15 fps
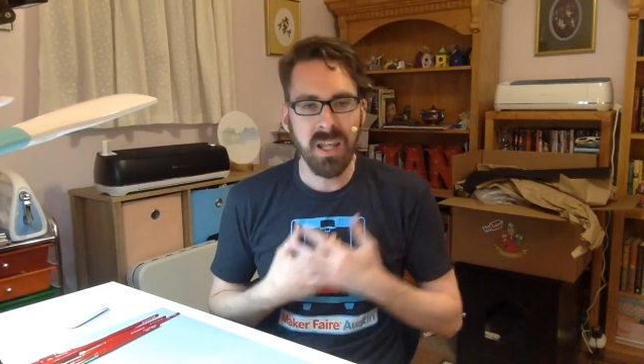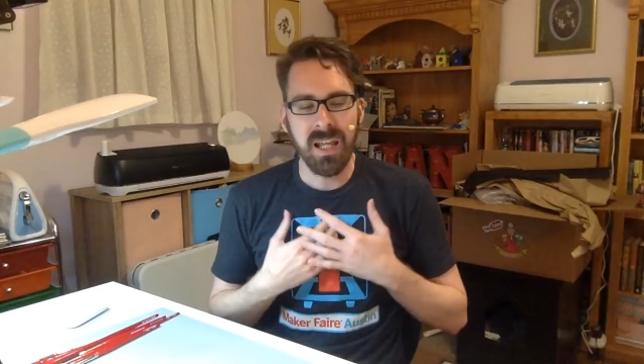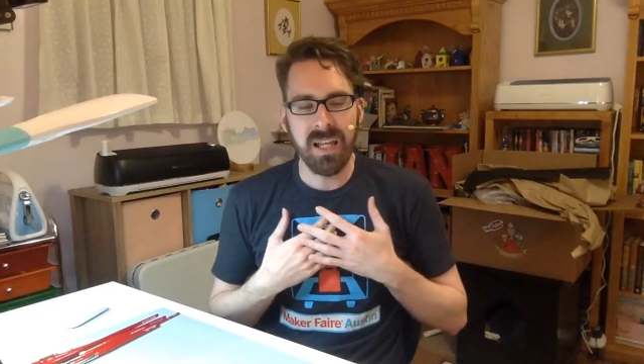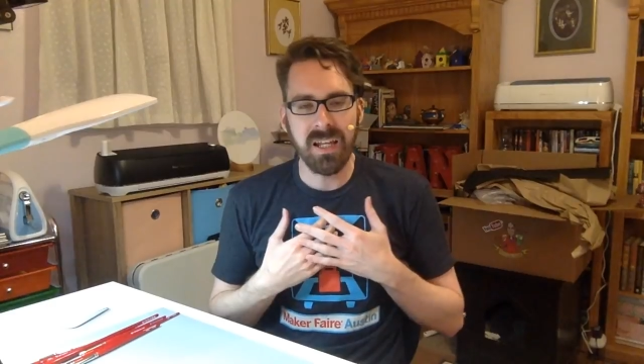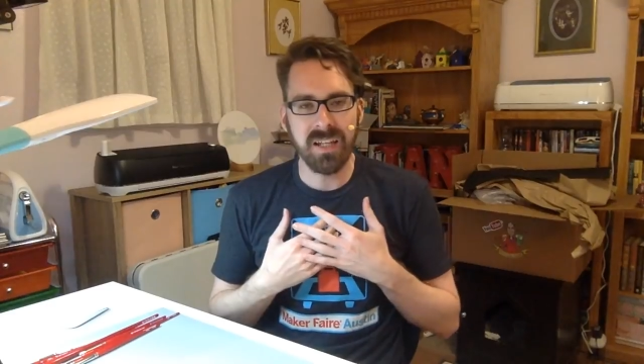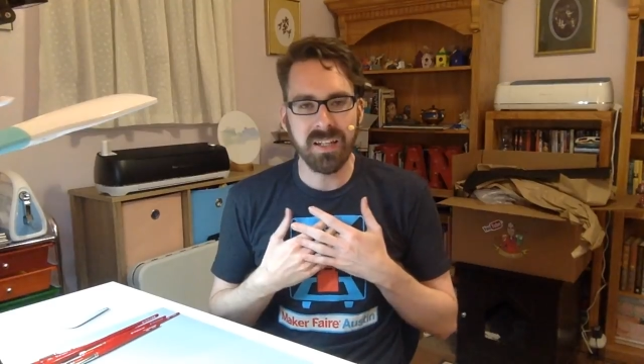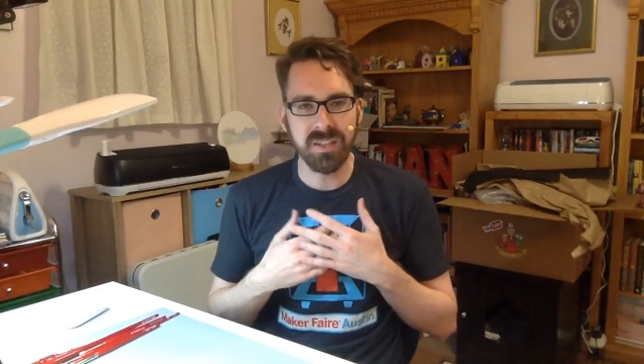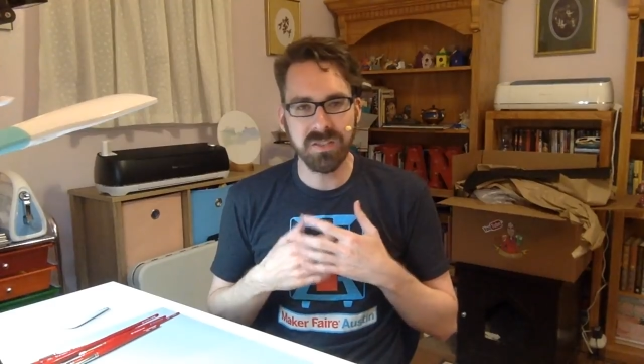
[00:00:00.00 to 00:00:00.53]

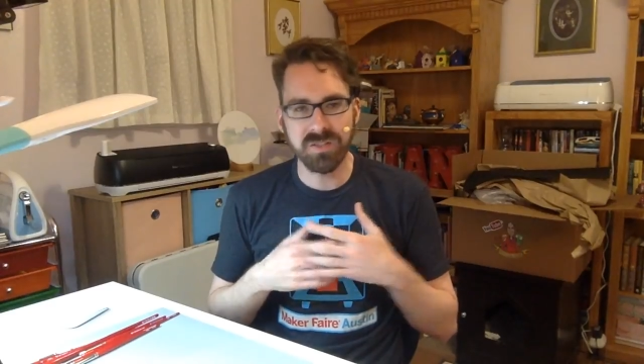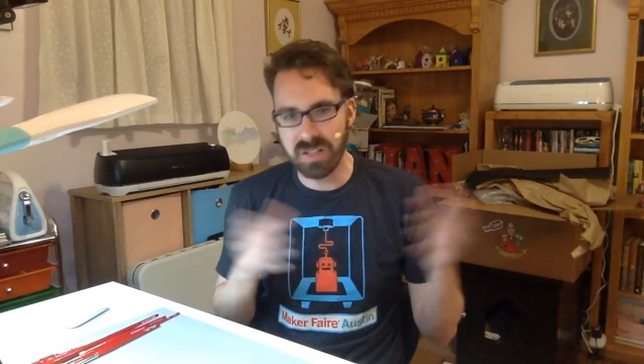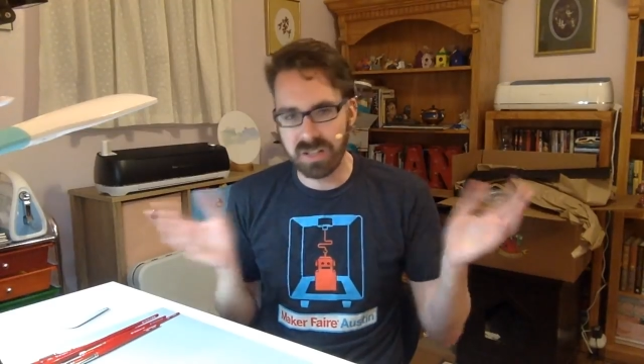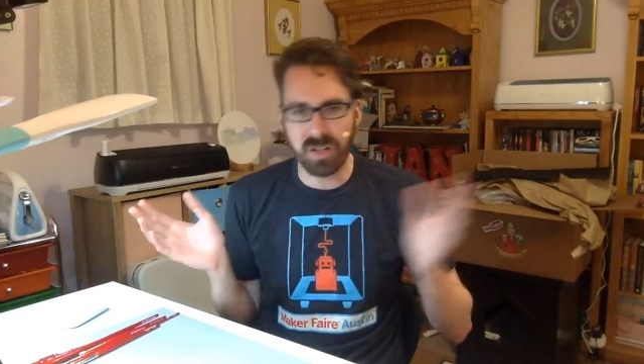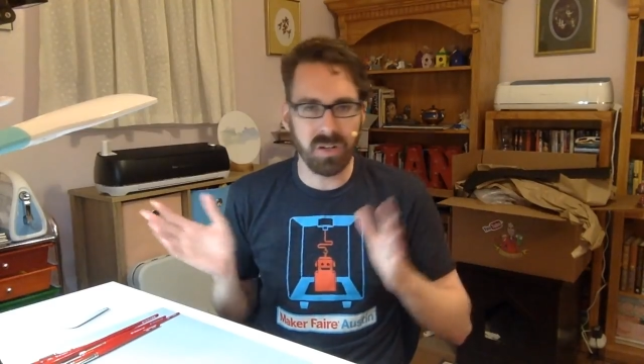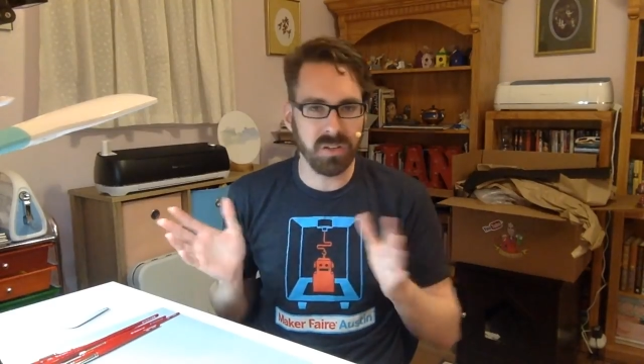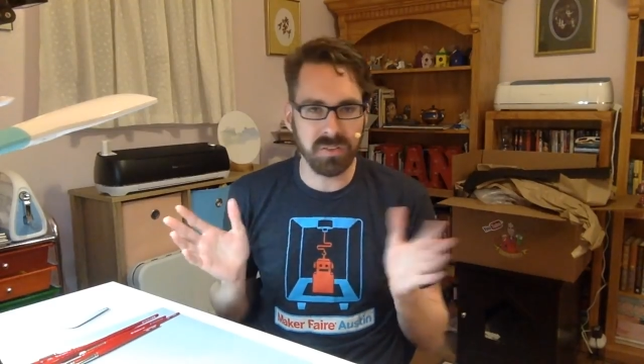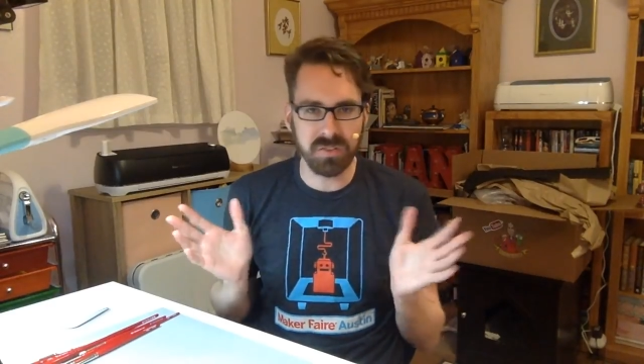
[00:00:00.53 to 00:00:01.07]
and check
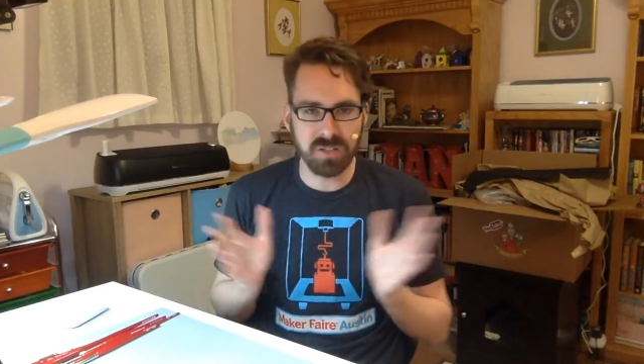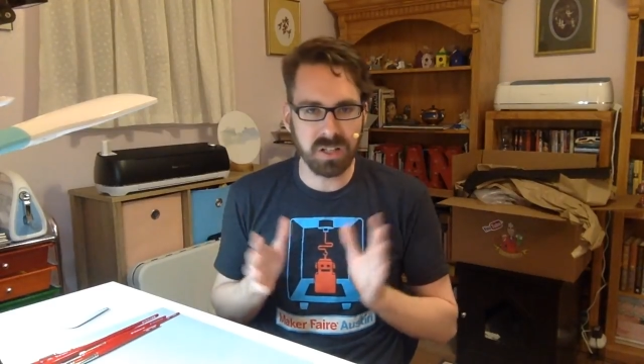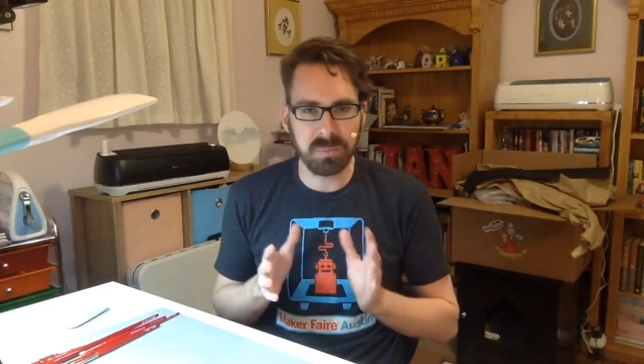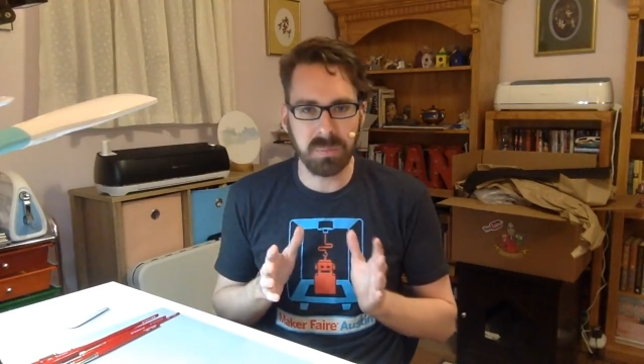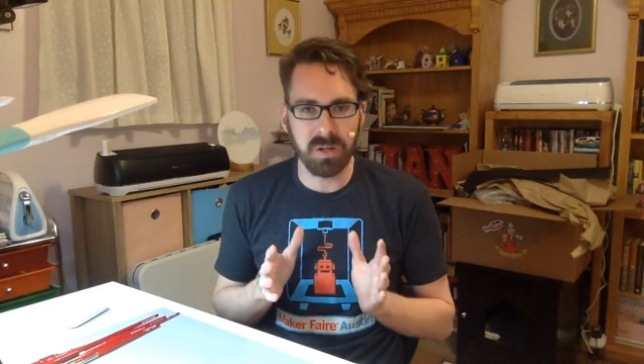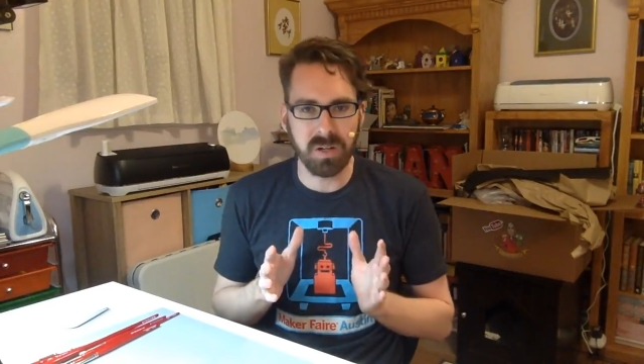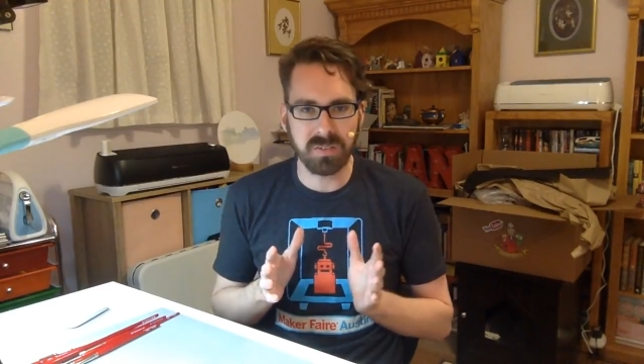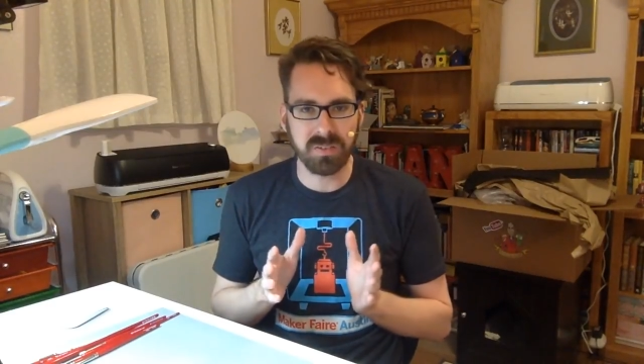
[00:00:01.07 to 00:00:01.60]
all the check
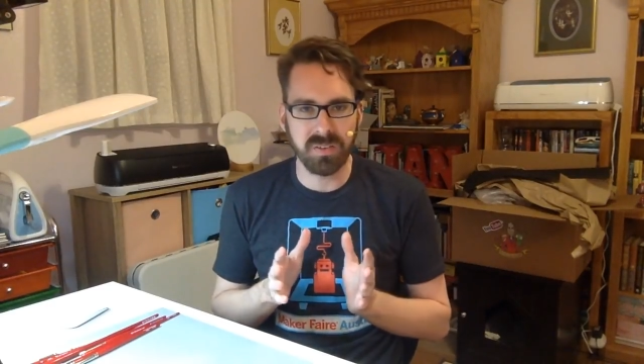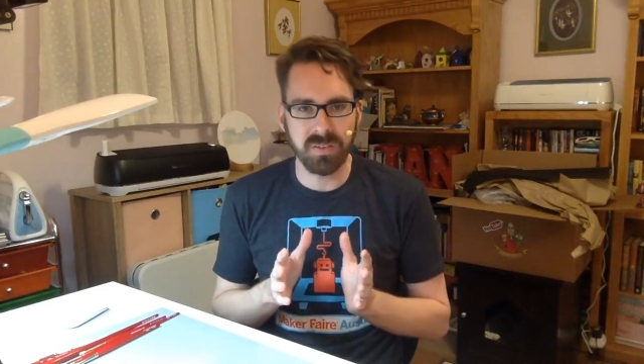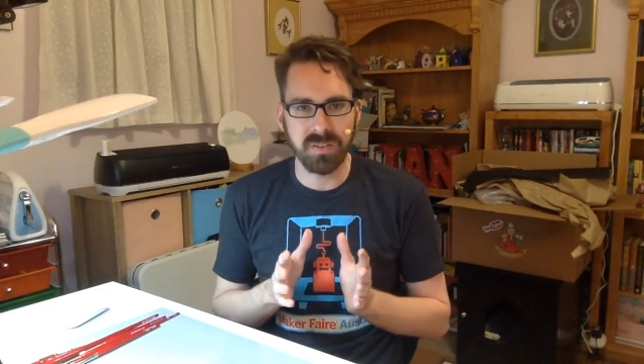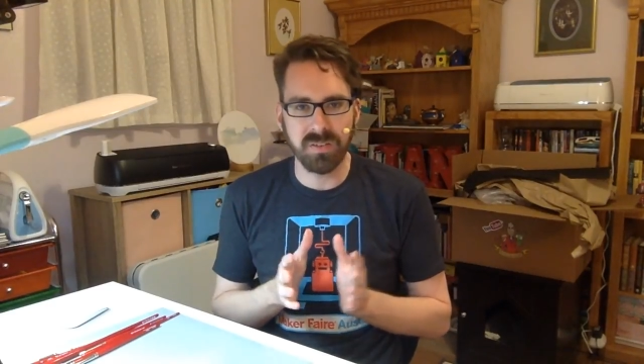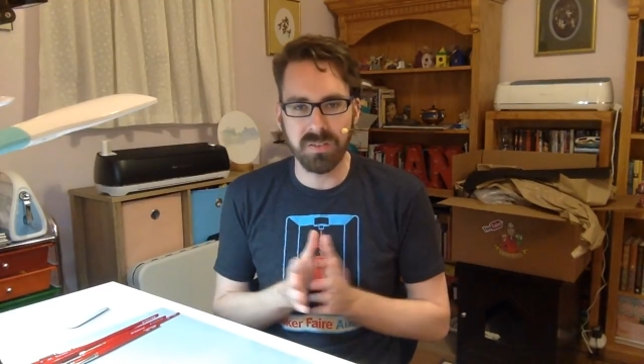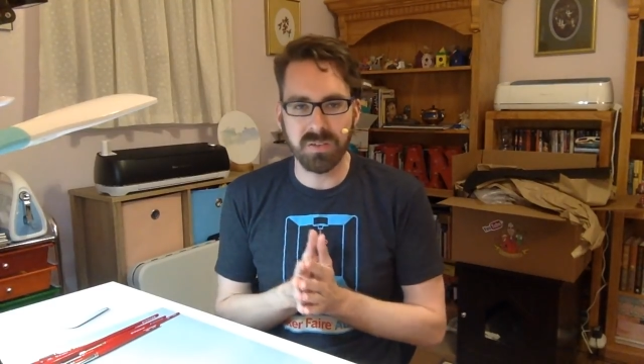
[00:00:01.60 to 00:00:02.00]
boxes